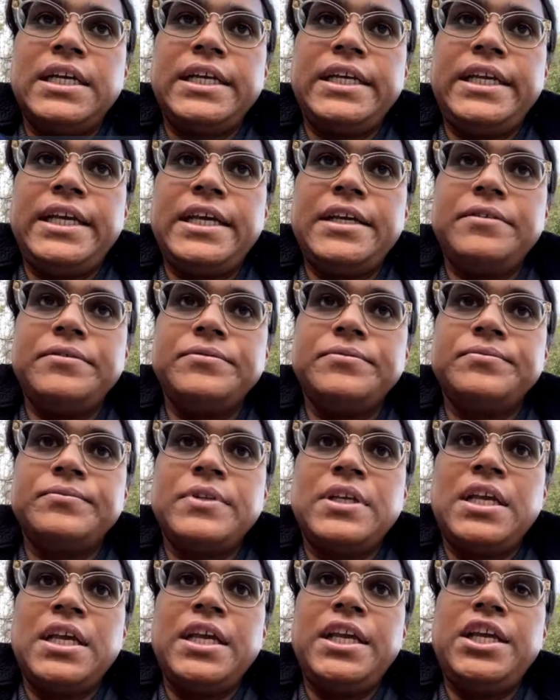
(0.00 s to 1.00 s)
yeah,
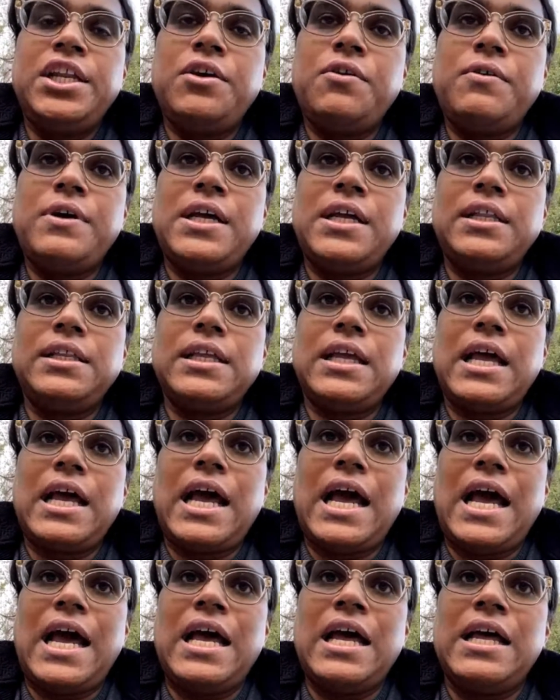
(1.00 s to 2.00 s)
you know what?
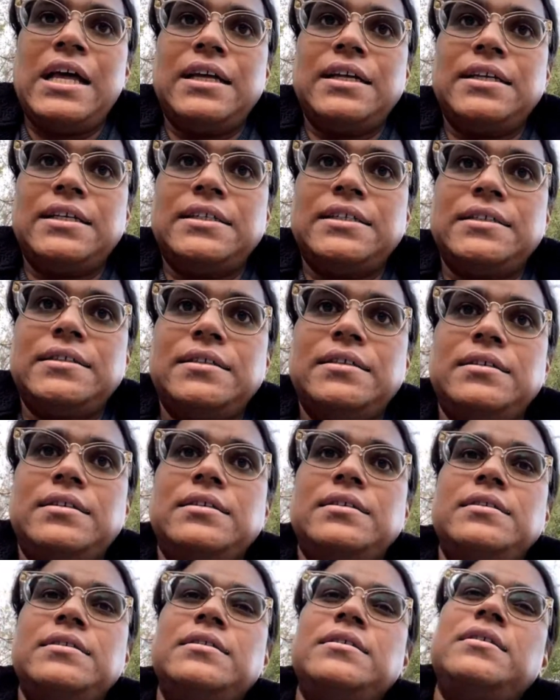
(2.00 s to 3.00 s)
Uh,
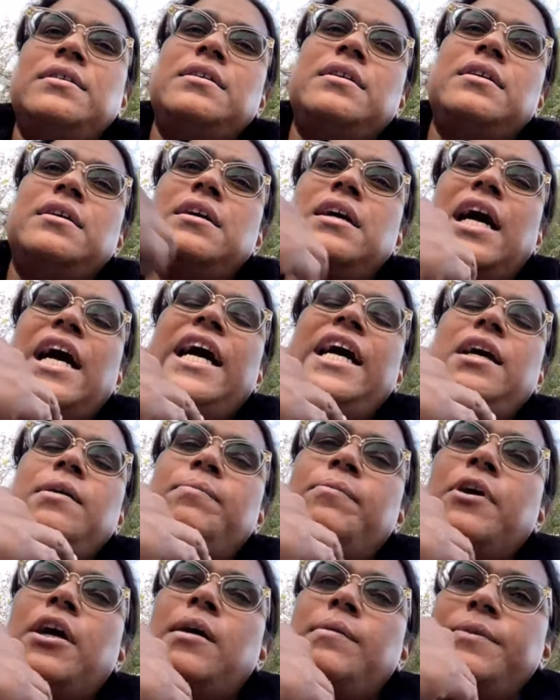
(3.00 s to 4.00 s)
I
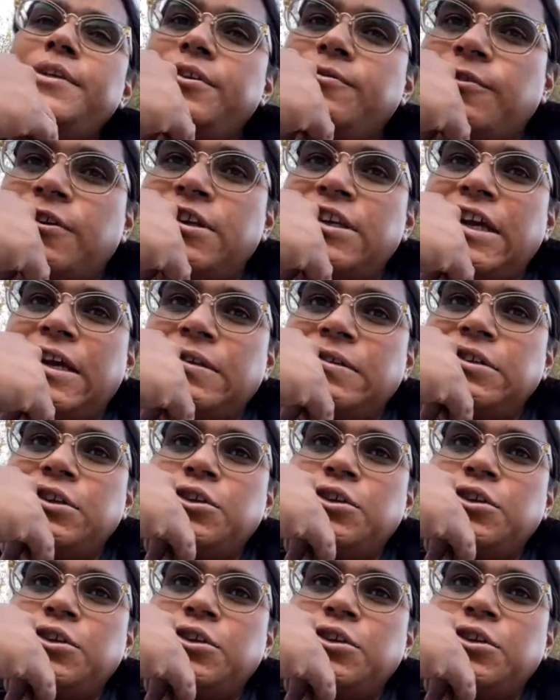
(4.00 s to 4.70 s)
could probably run down